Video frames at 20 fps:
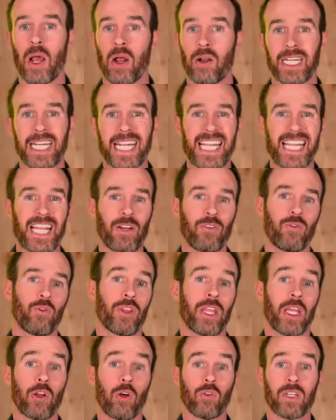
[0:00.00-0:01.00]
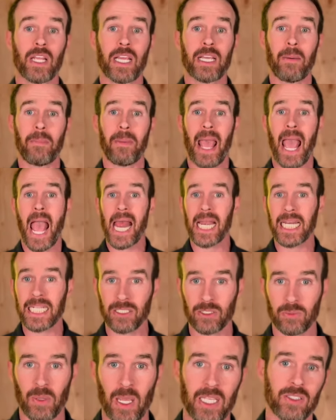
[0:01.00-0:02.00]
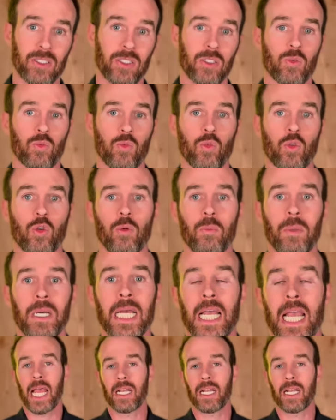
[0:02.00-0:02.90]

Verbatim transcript: mounted, and therefore they don't take up any space in the room.